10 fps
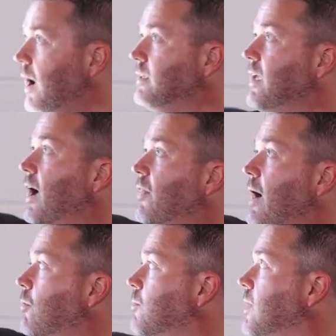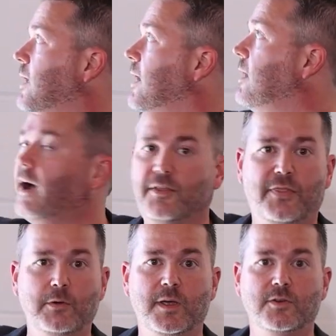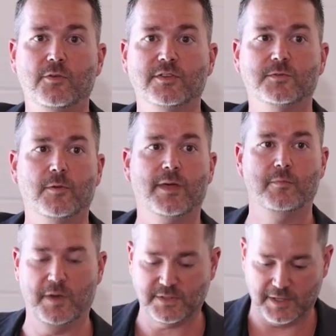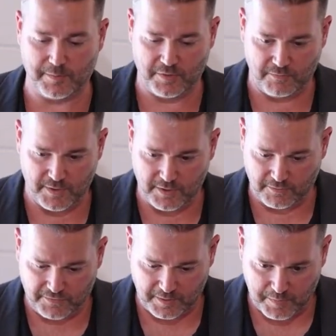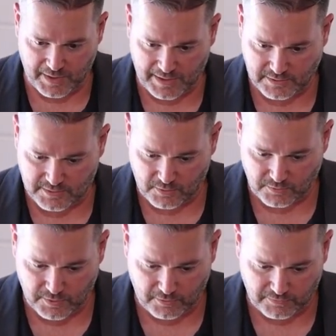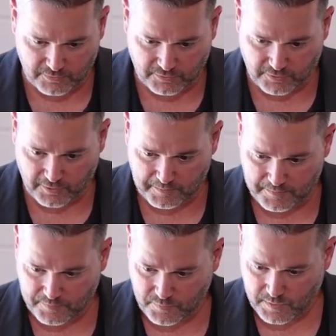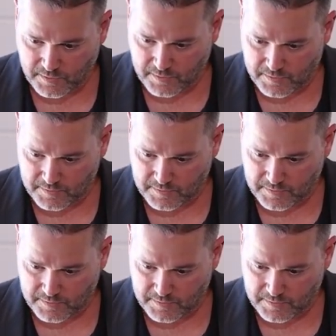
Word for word: uh, yeah, that one we can. I think we can do this one without messing up the video feed, but I don't know for sure. Quick